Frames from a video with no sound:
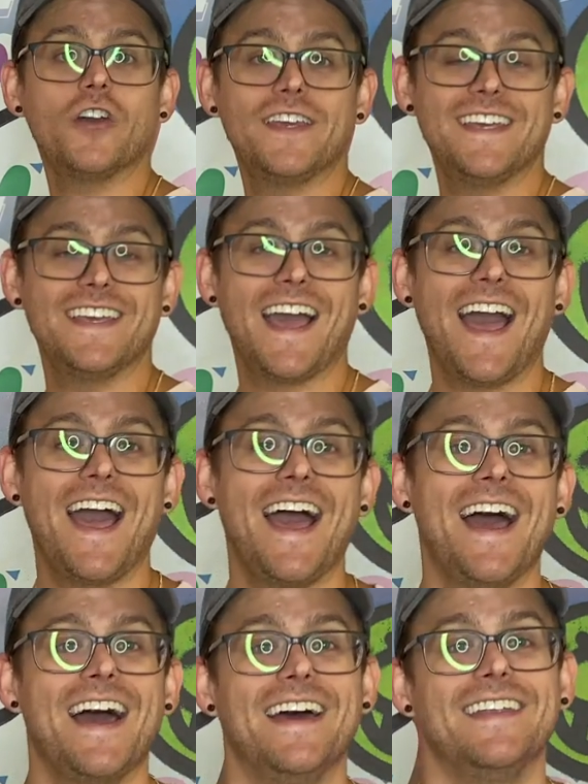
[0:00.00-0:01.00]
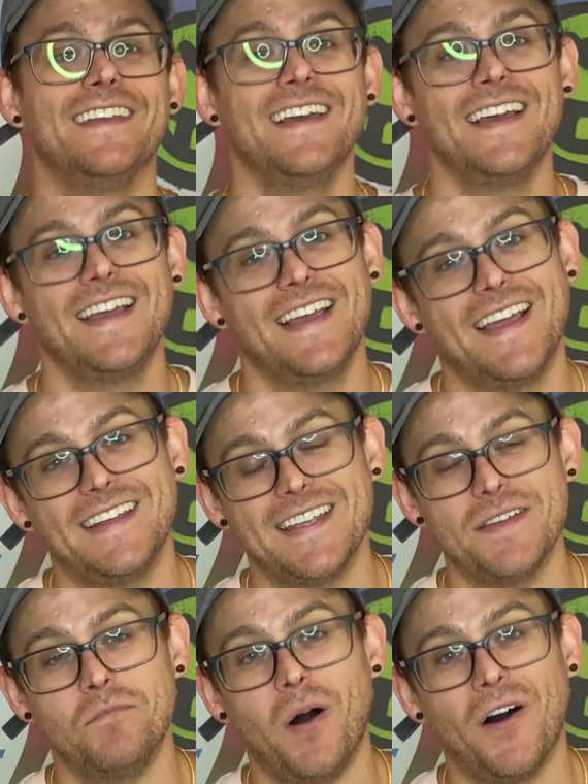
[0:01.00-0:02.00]
he had and
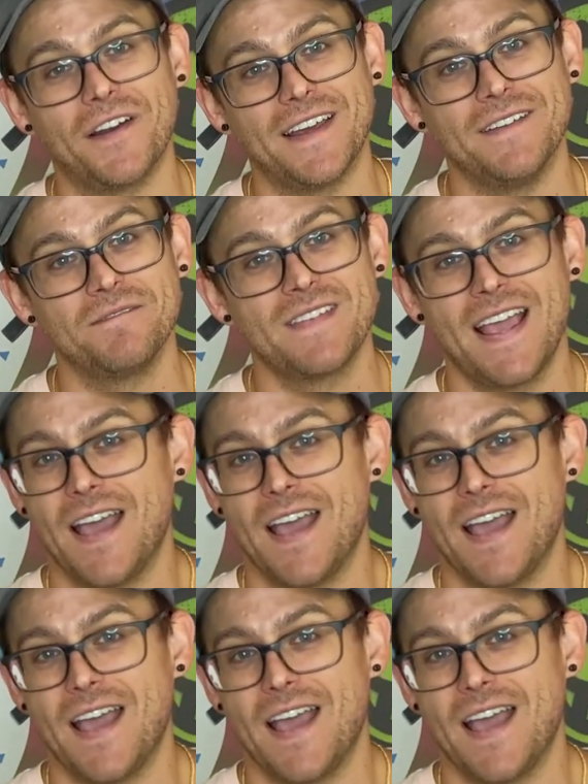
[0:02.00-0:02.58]
he bought it.